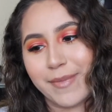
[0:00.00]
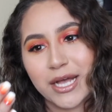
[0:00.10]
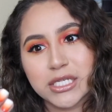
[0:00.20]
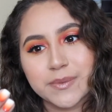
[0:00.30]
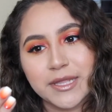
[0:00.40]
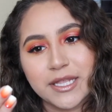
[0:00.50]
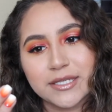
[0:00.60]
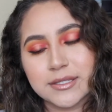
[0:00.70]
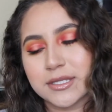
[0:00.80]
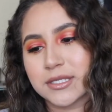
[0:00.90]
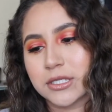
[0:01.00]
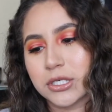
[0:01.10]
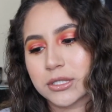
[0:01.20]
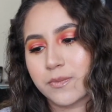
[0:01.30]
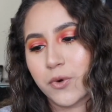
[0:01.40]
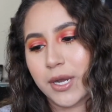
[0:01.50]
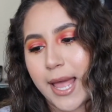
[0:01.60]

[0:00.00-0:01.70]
my husband thinks this looks more